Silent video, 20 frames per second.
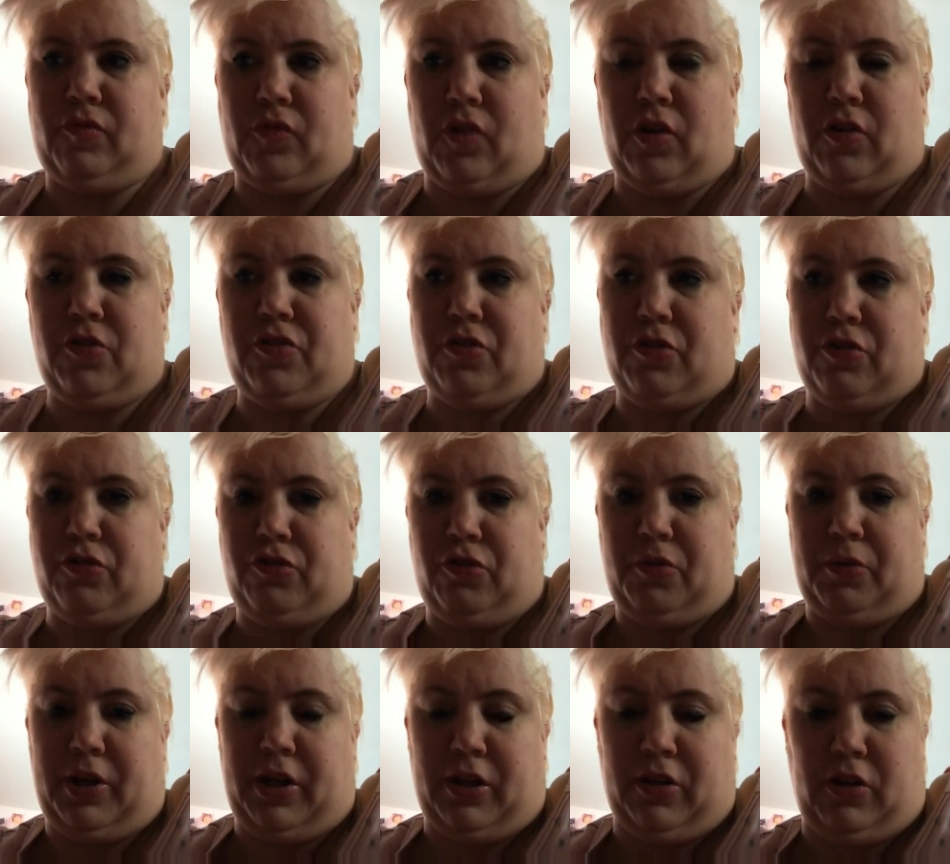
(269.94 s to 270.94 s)
long story short,
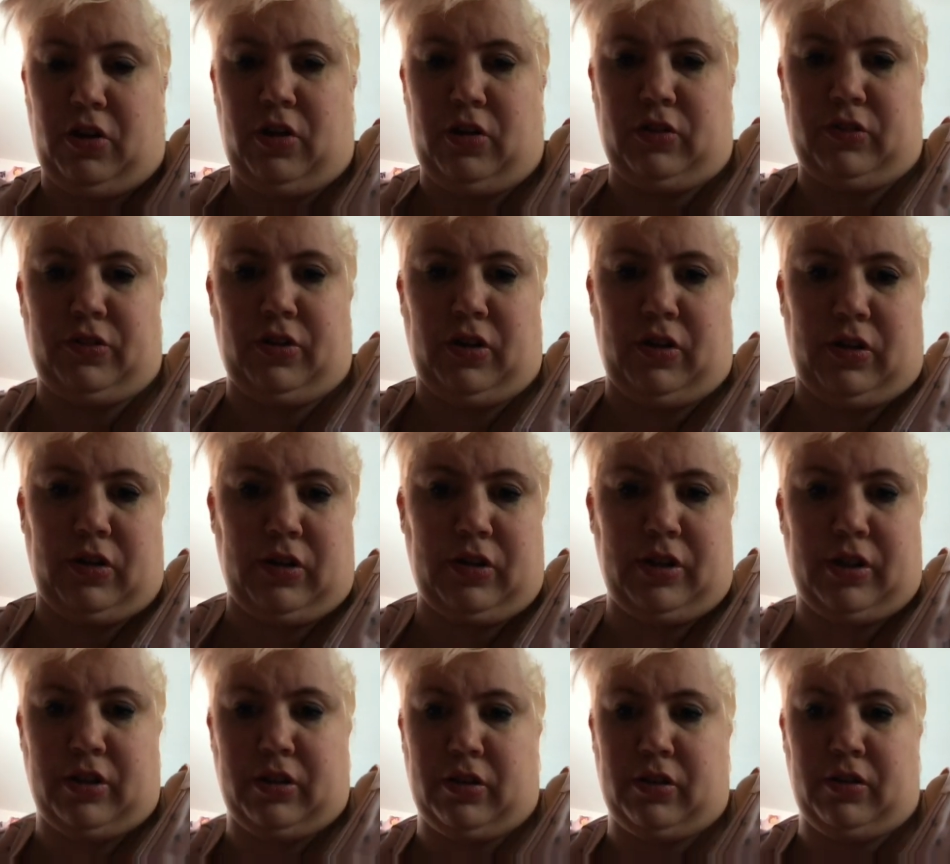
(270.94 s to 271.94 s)
we had a long talk,
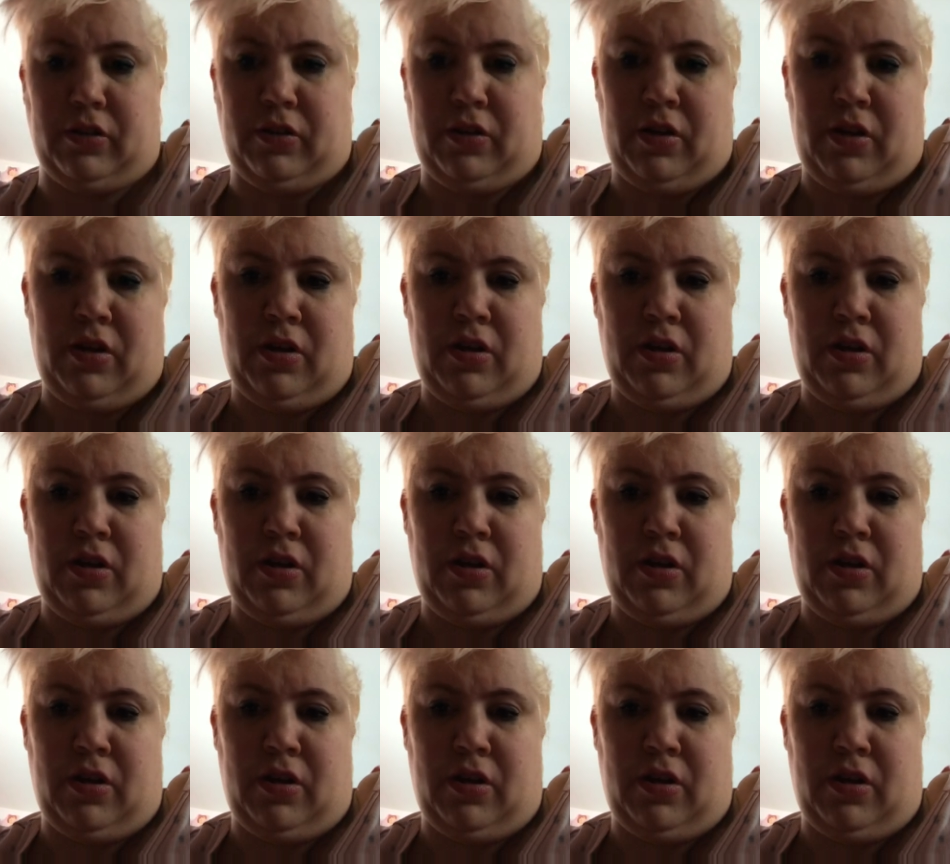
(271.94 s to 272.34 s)
and